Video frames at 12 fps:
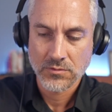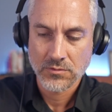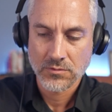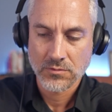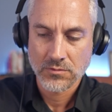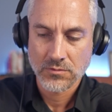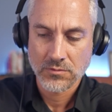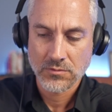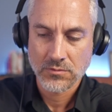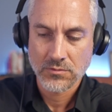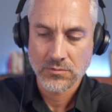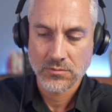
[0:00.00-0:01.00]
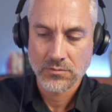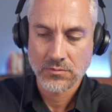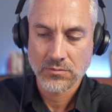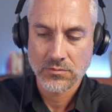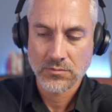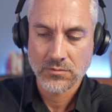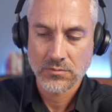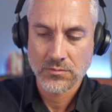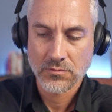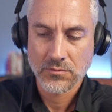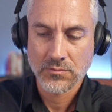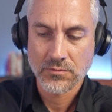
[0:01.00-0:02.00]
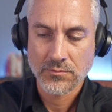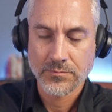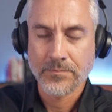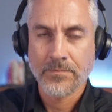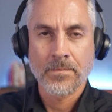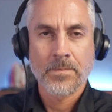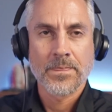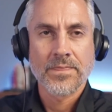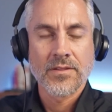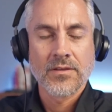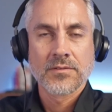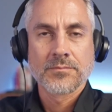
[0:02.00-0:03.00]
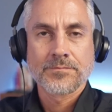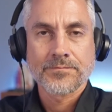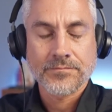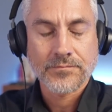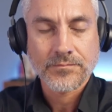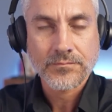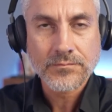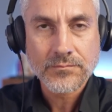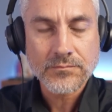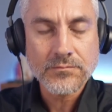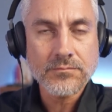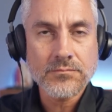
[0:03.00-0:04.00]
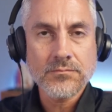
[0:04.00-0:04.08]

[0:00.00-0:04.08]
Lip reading: The person shown says nothing.